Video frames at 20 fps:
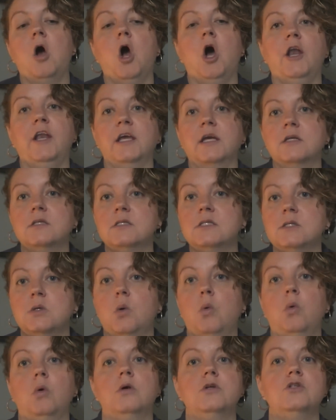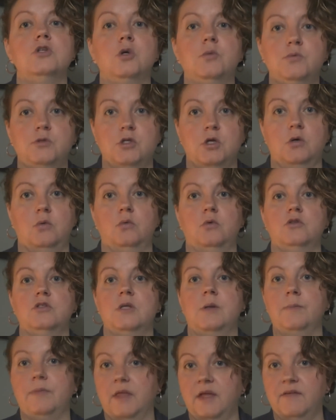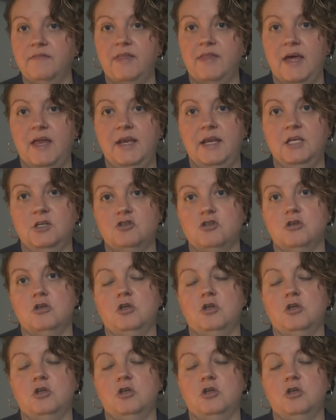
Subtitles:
onyx or soapstone or something of that nature.